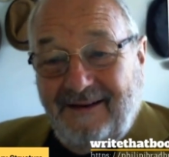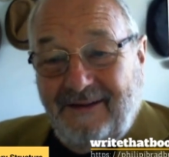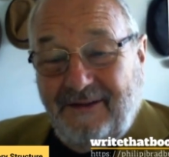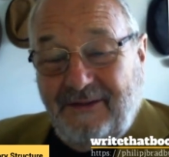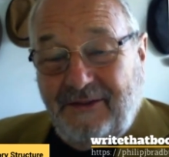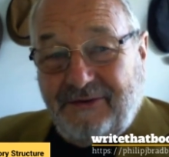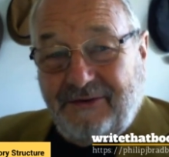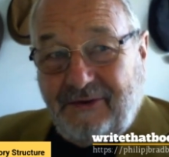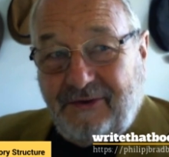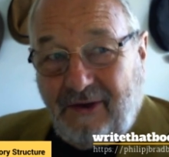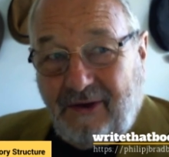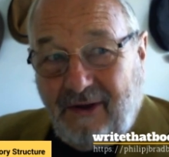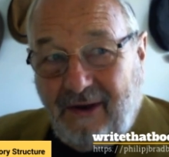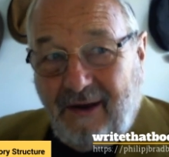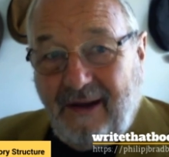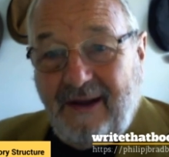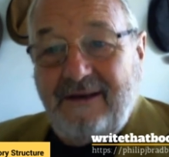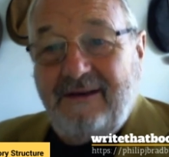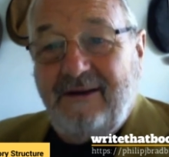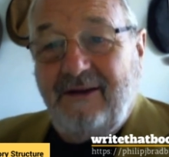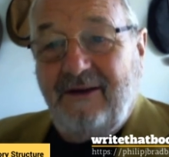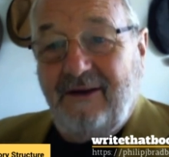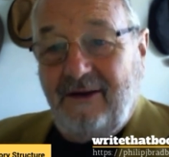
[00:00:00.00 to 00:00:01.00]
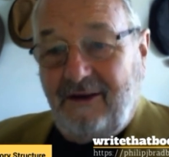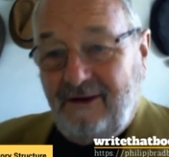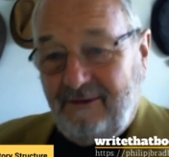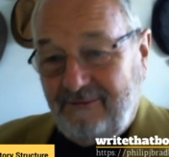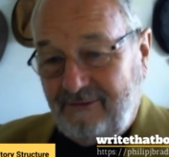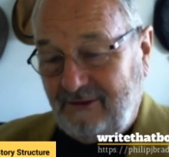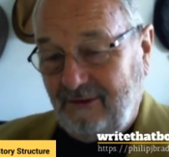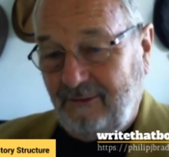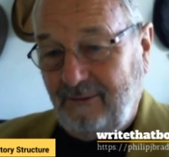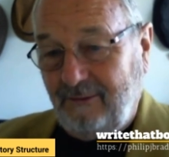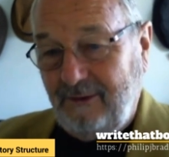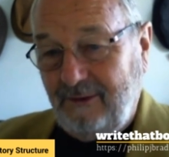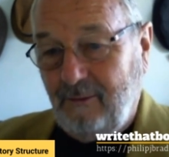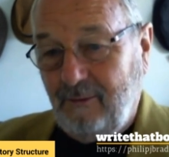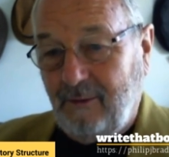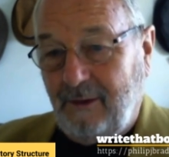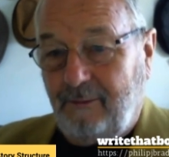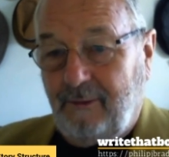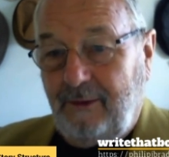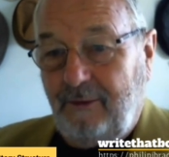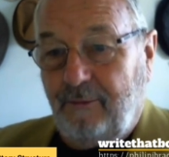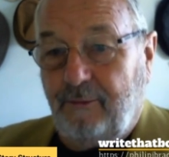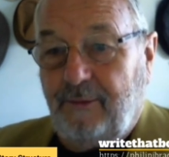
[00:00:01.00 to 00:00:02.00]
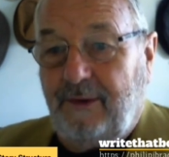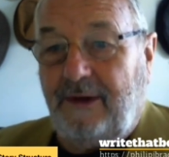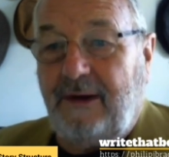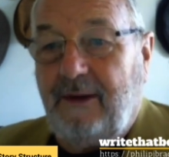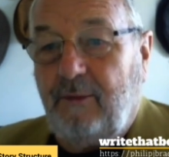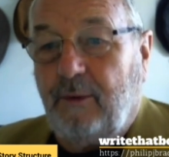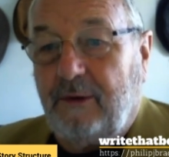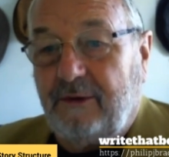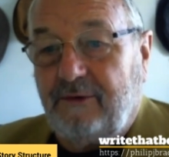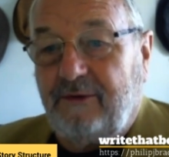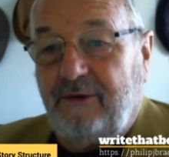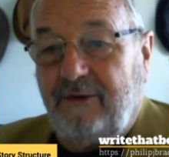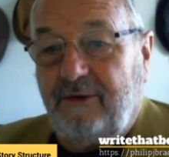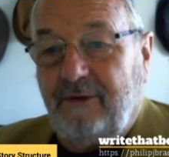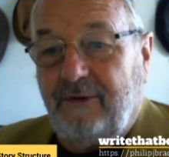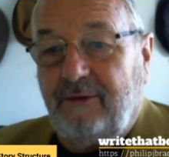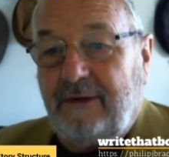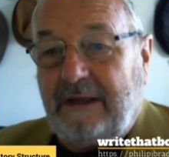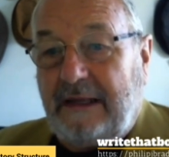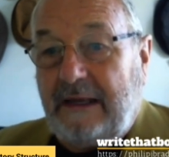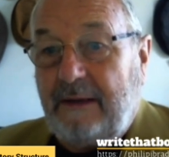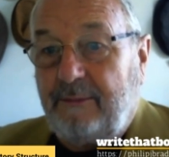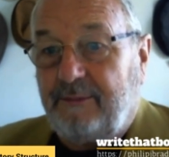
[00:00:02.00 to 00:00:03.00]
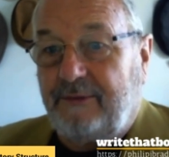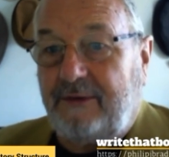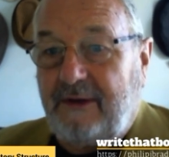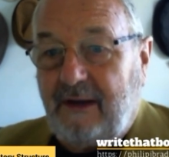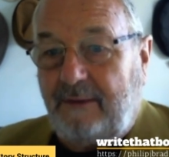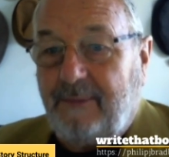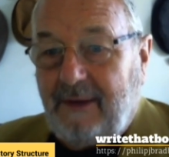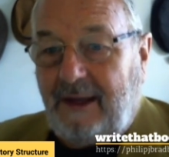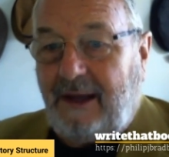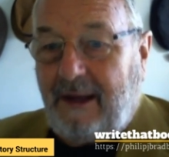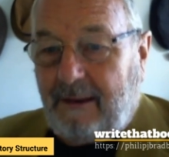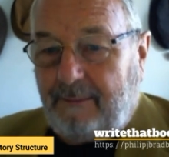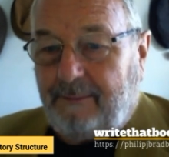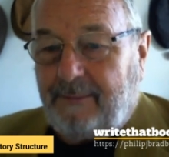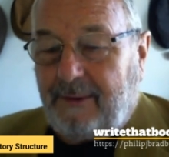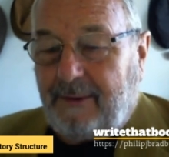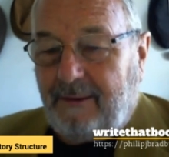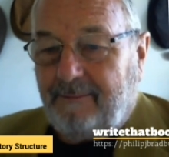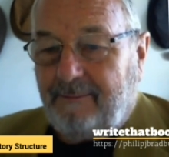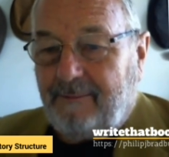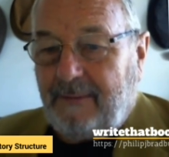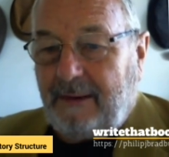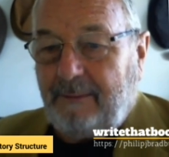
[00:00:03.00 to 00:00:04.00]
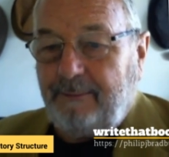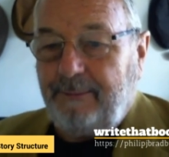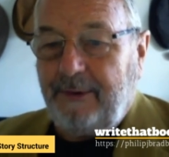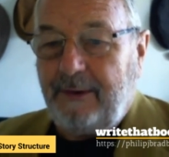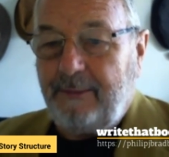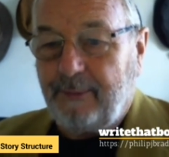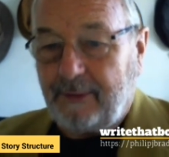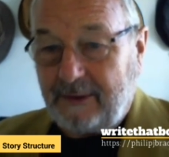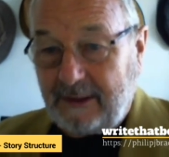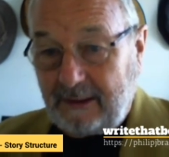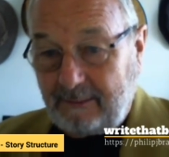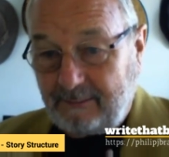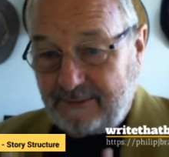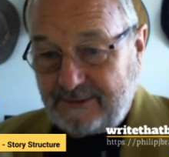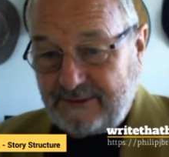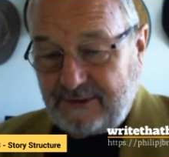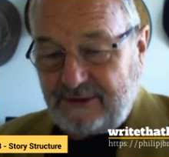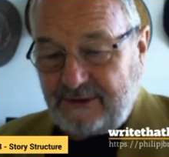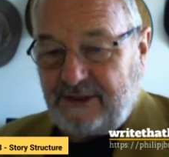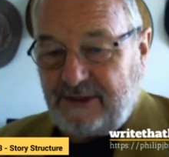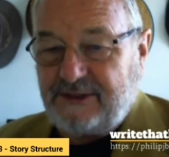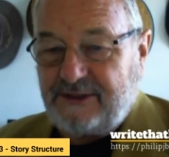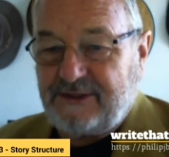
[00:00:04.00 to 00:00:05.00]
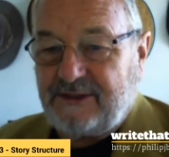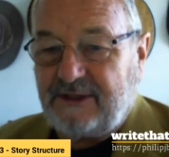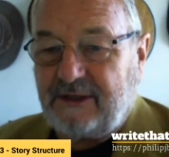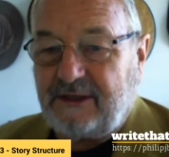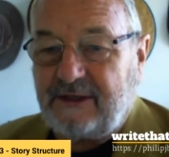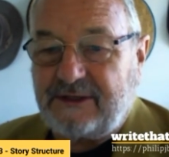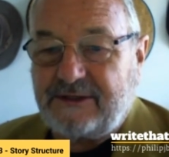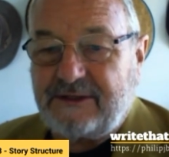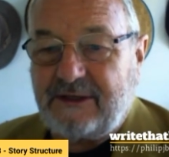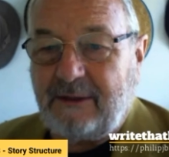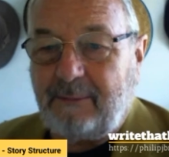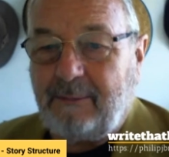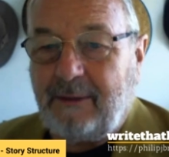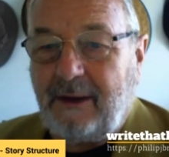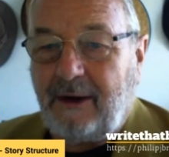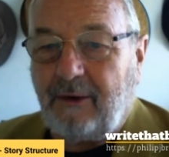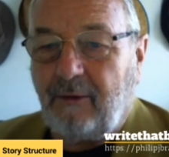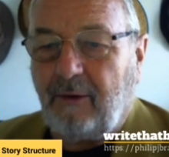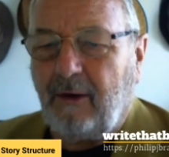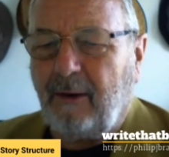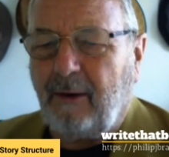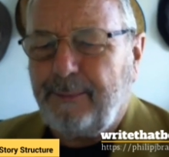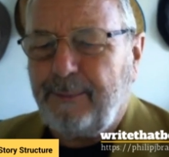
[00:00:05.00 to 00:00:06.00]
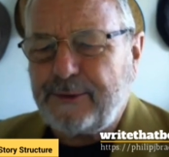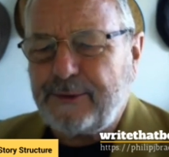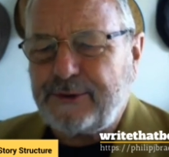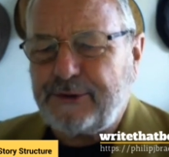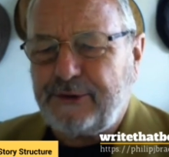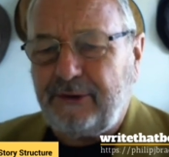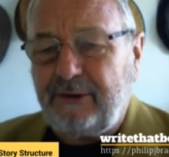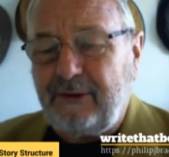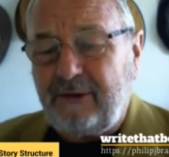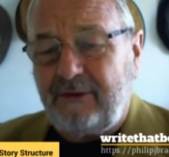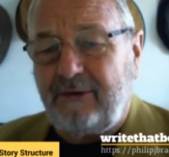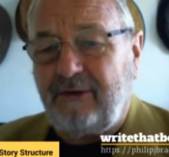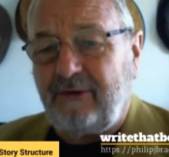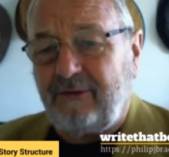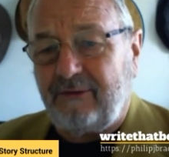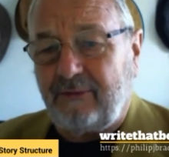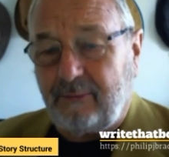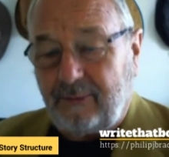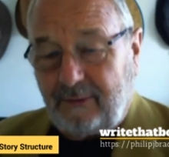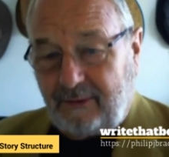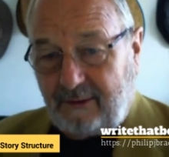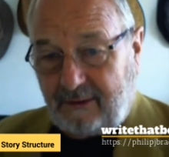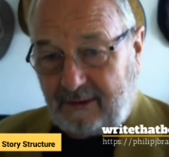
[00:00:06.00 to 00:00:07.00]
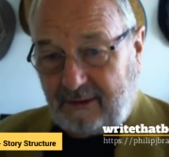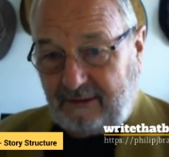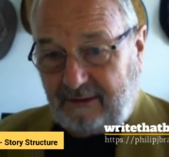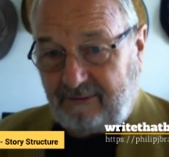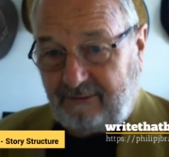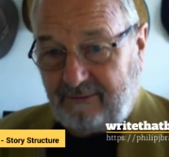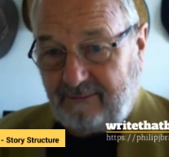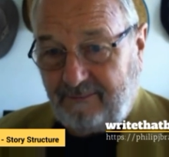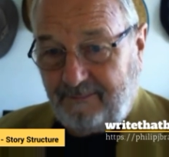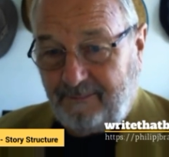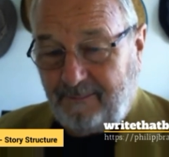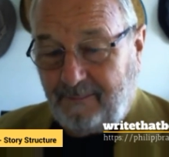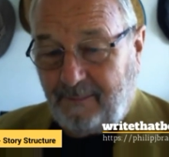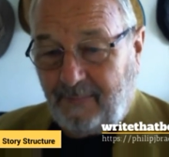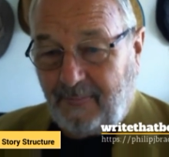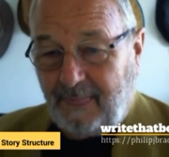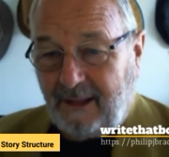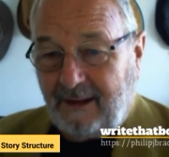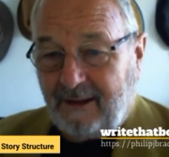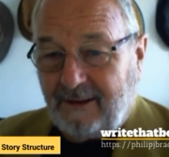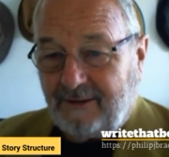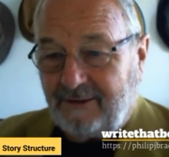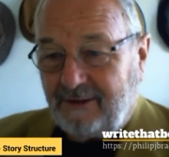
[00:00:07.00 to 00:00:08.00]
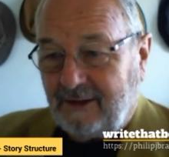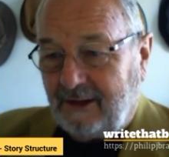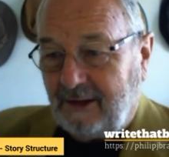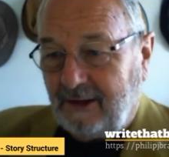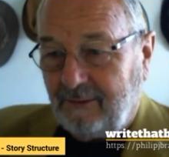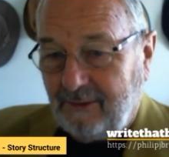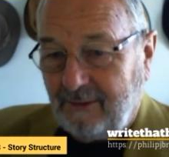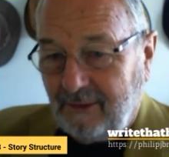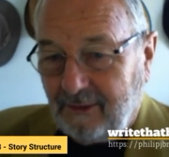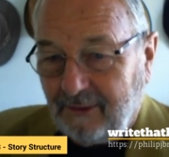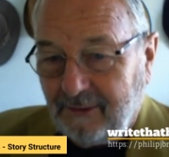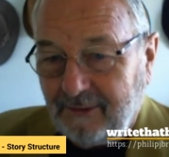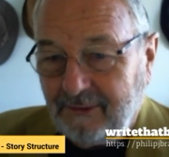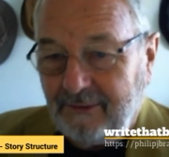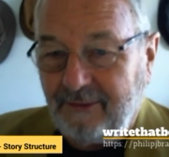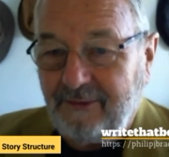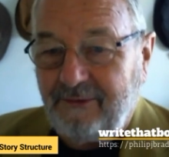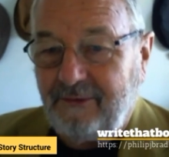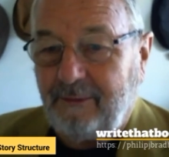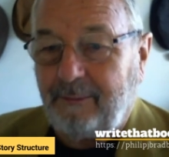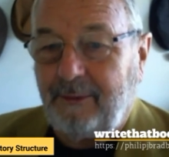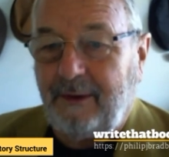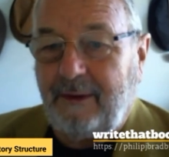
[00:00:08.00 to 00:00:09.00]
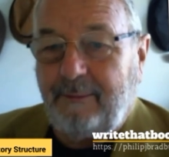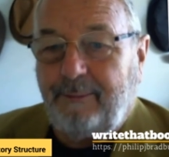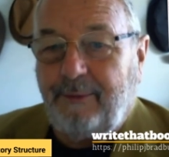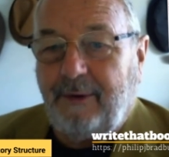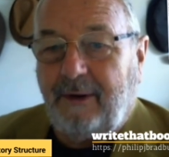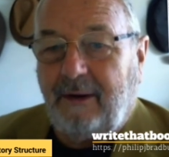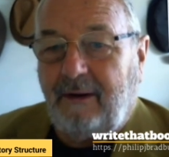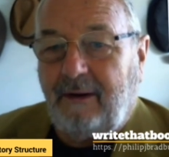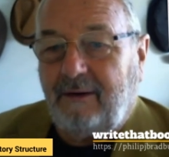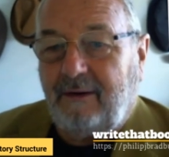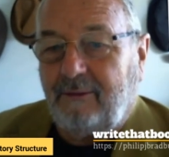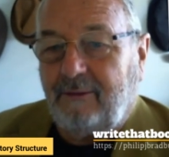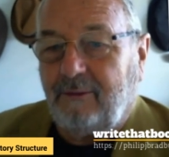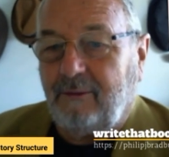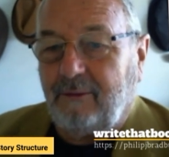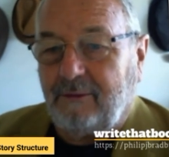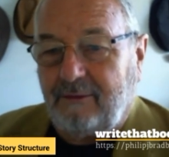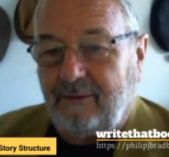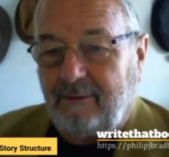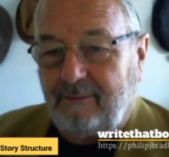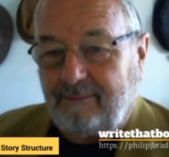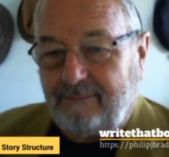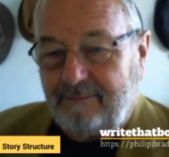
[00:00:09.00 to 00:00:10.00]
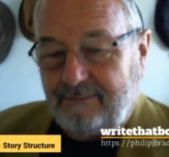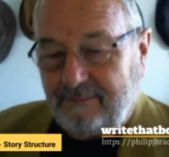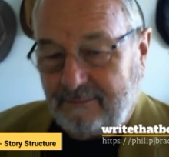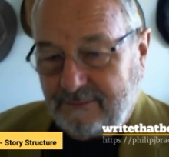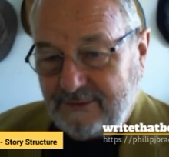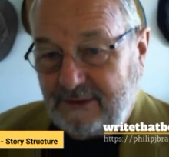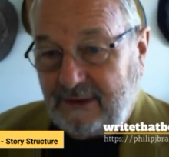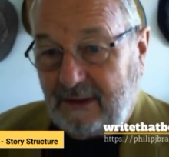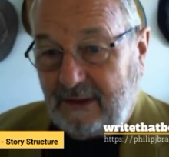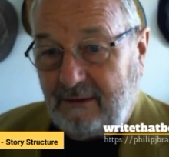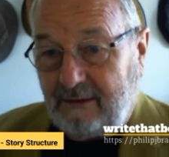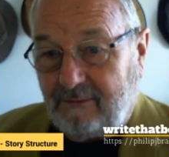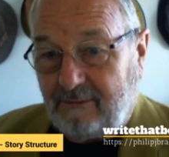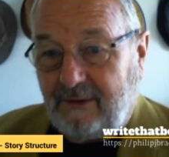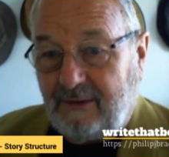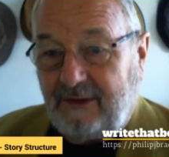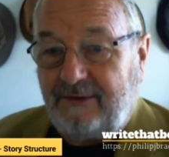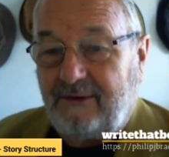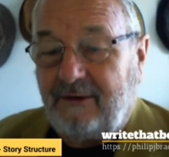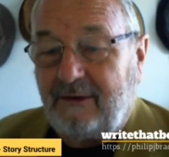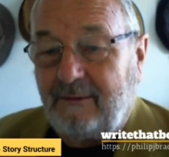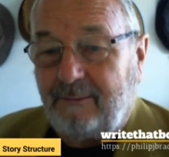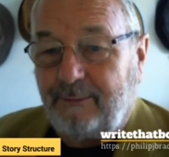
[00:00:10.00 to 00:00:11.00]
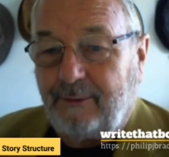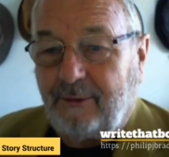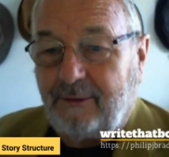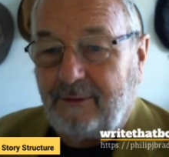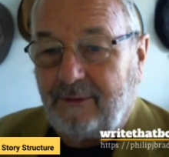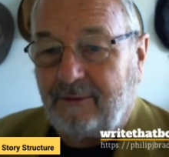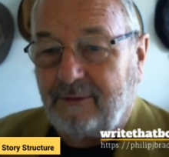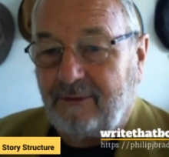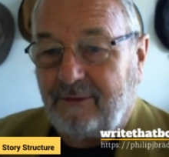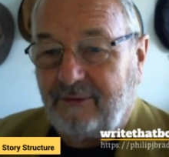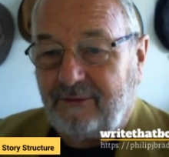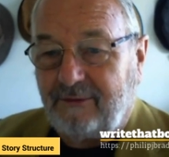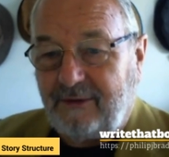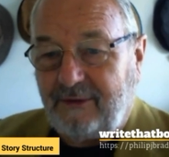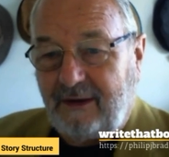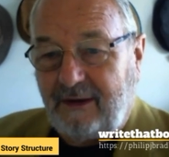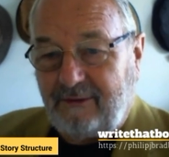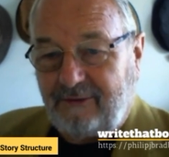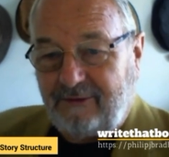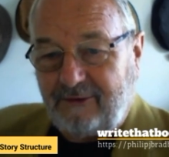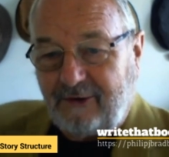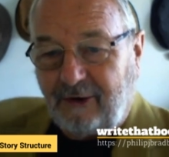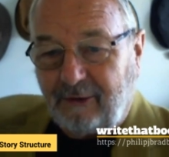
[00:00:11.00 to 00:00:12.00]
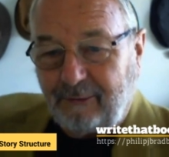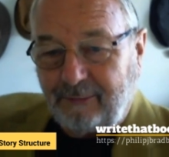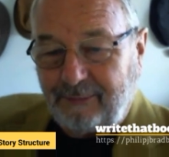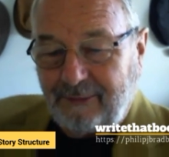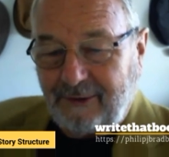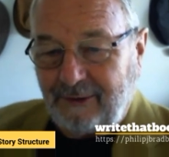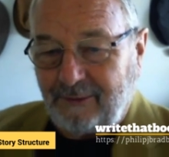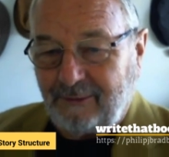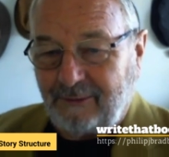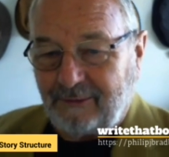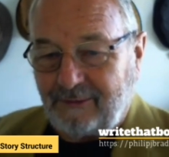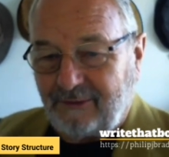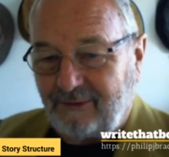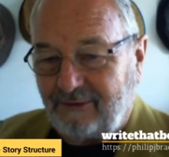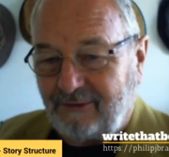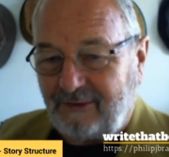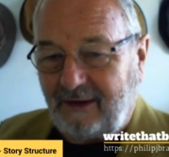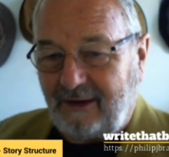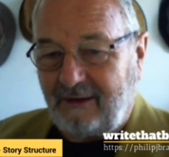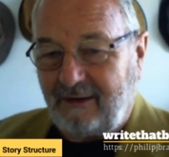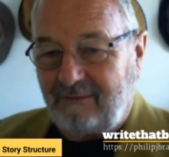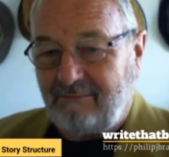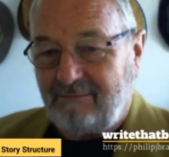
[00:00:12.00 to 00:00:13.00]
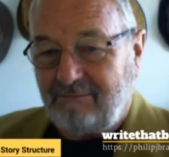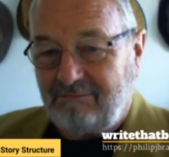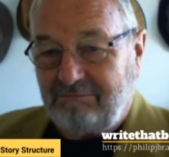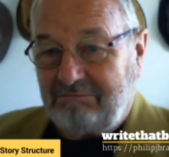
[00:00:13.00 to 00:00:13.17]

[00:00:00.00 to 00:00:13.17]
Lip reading: this idea of doing what we really want to do keeps coming up, and people keep suggesting it somehow, or opportunities arise to go and learn to be a pilot, or to start writing a book, or to start sculpting, or to start,